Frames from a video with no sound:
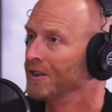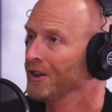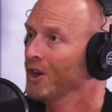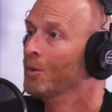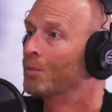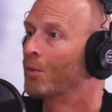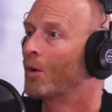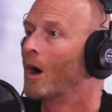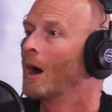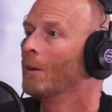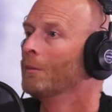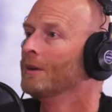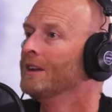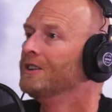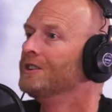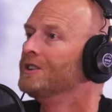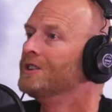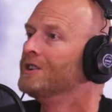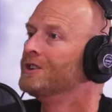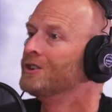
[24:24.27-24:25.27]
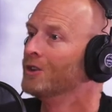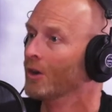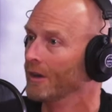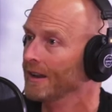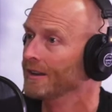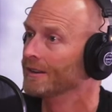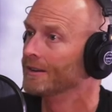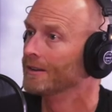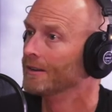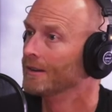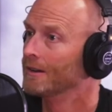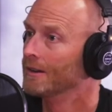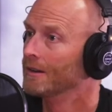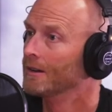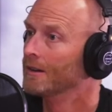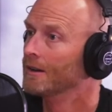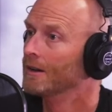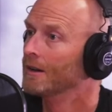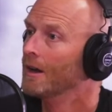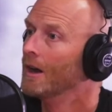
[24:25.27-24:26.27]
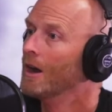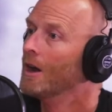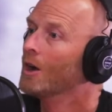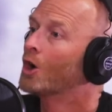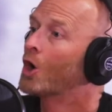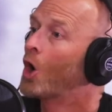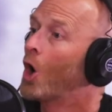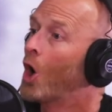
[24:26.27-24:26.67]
you probably shouldn't. Cost to break even.